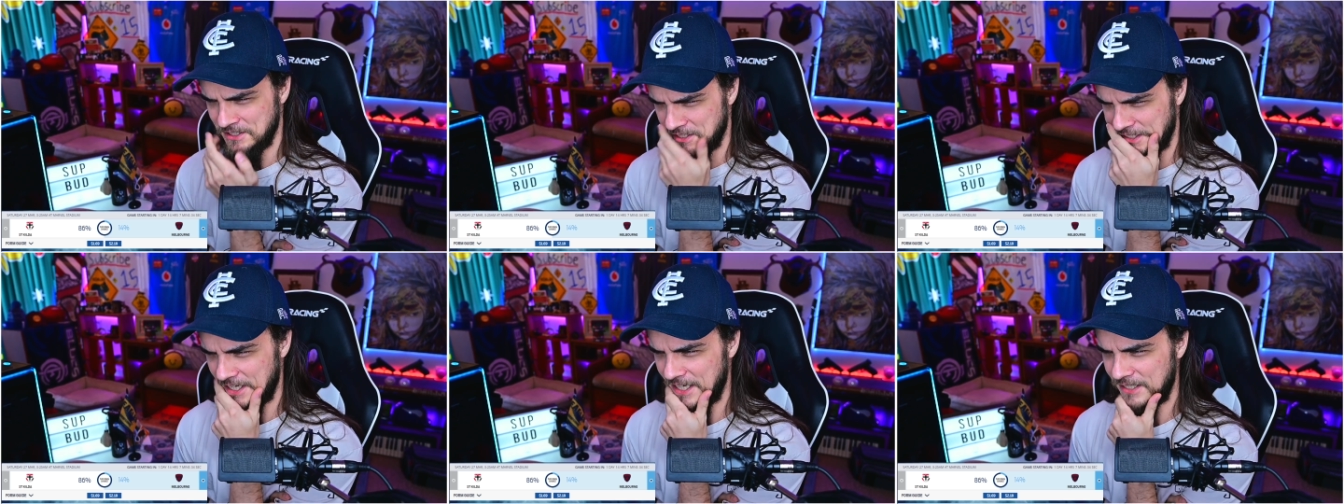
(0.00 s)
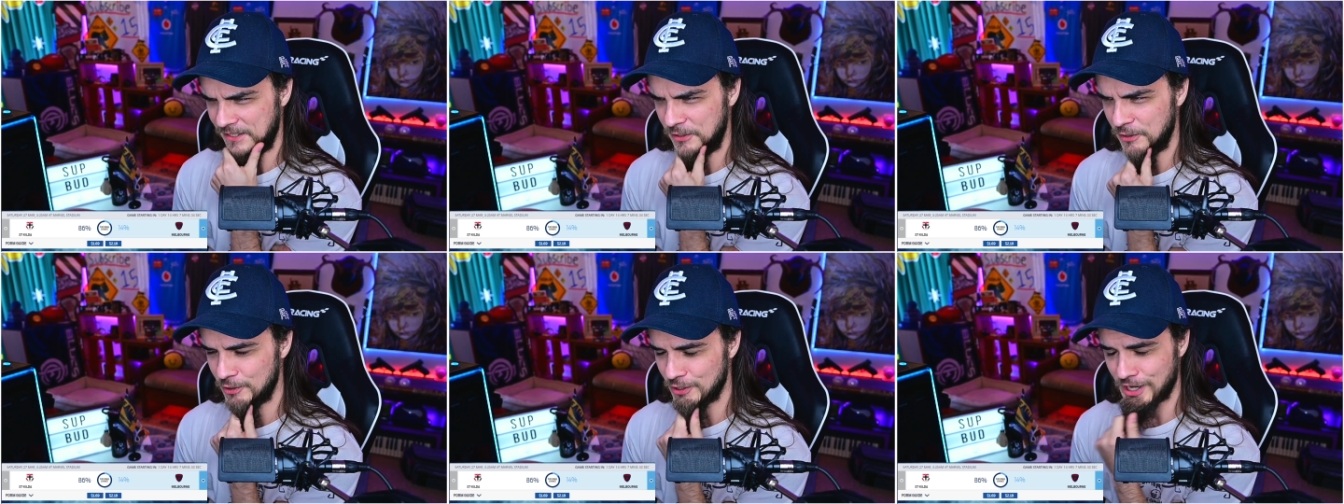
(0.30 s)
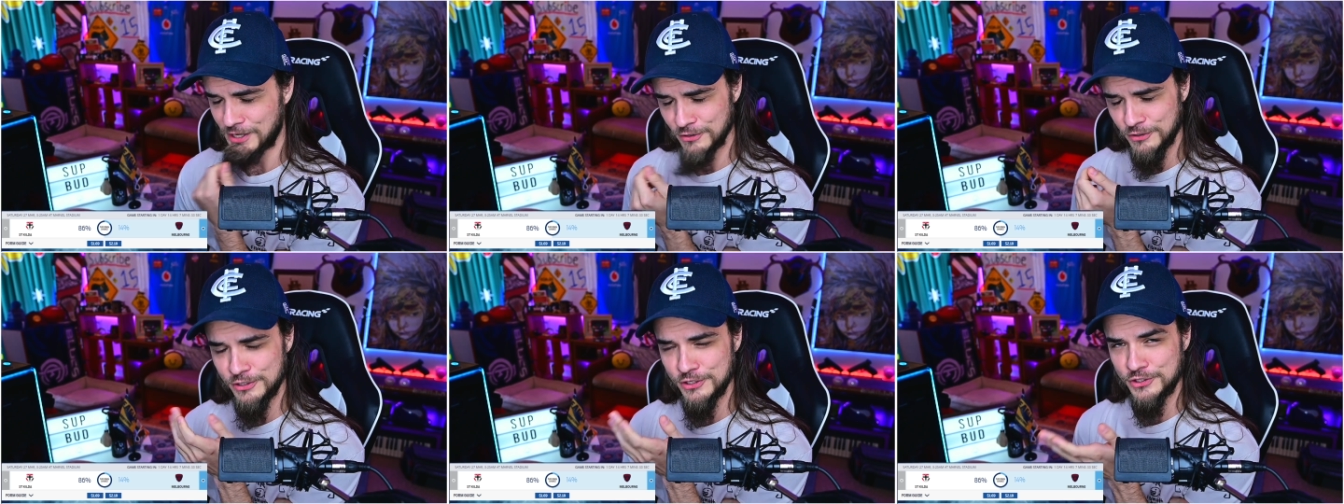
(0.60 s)
and
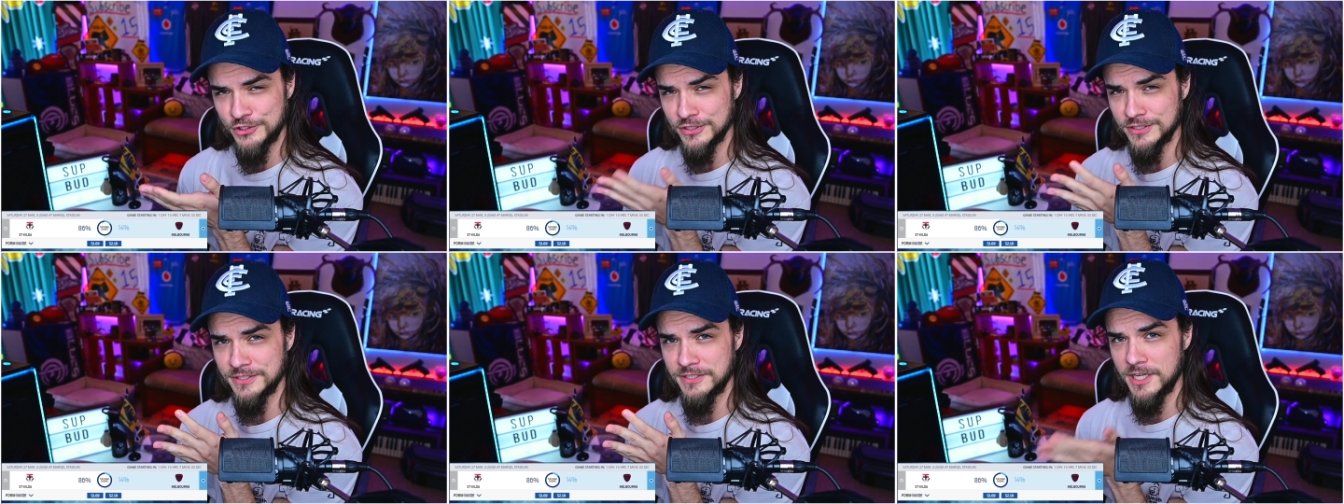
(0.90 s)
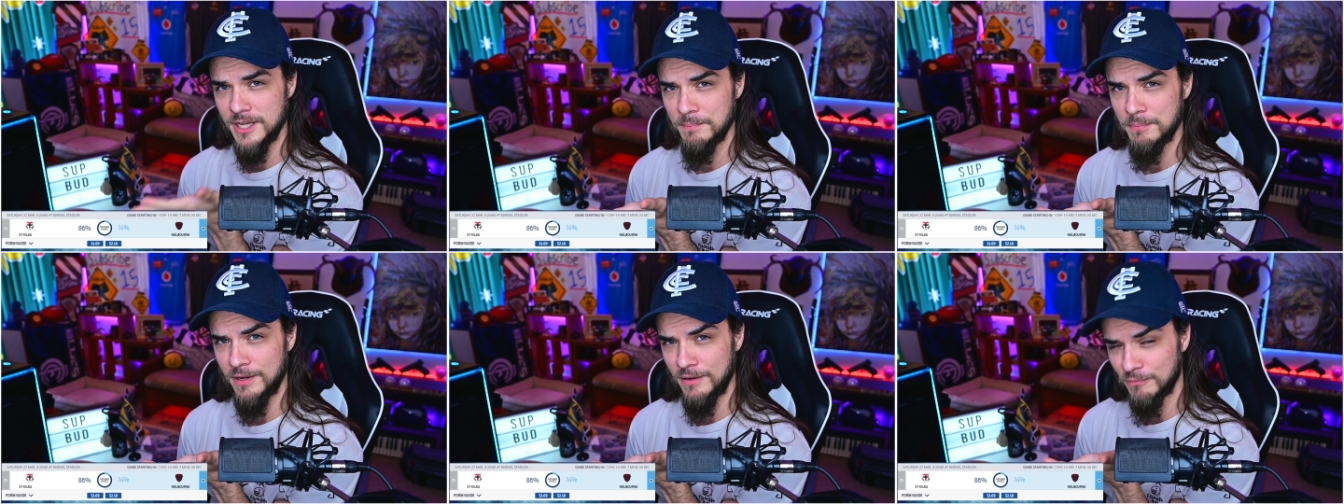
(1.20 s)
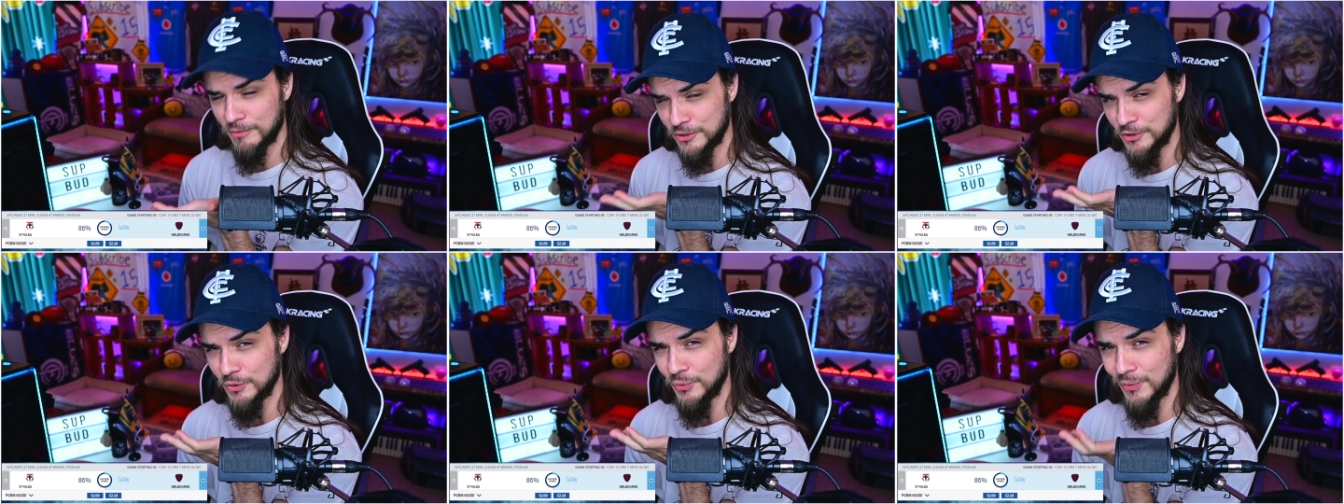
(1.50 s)
I know you shouldn't tip on
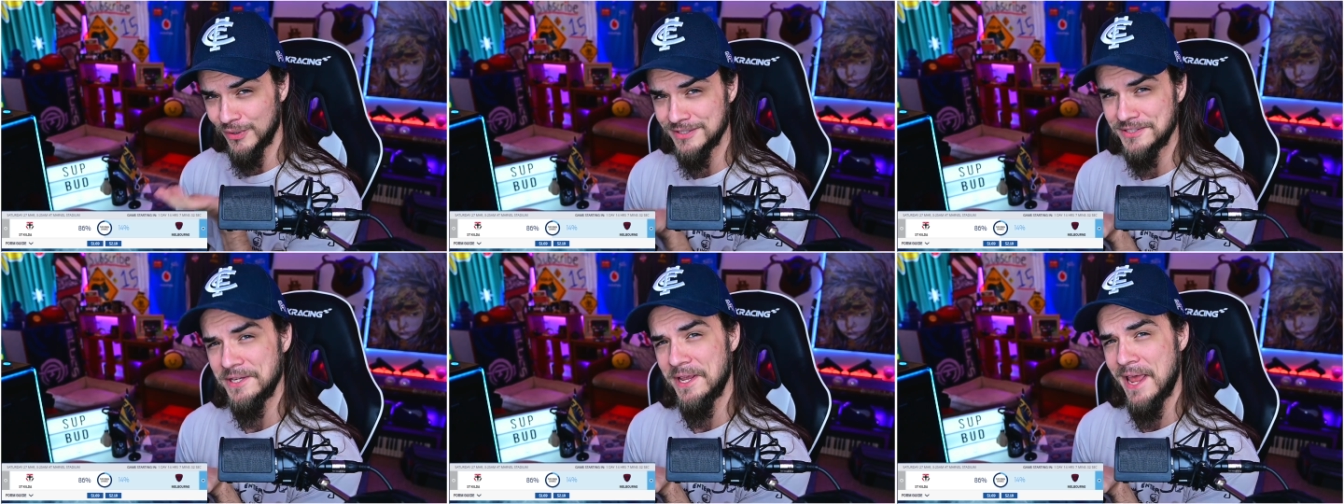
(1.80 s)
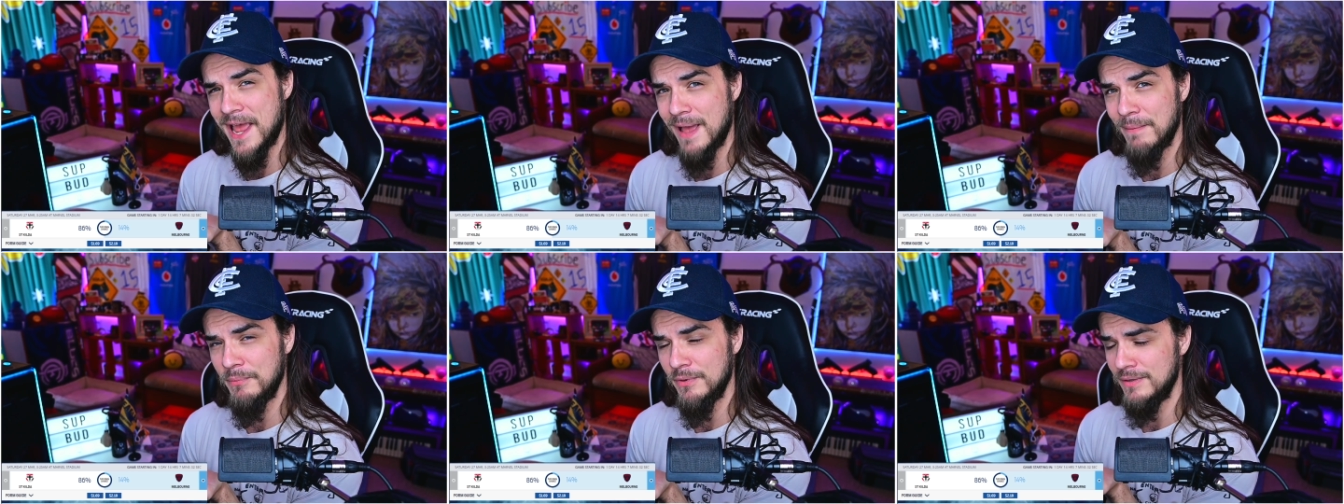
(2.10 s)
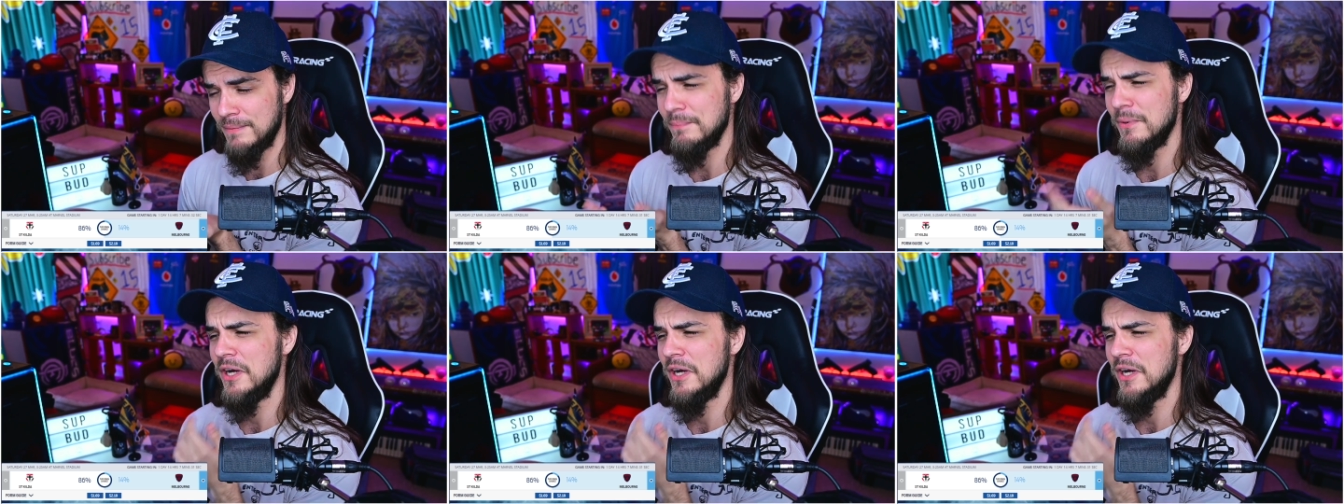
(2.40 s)
what you want to happen,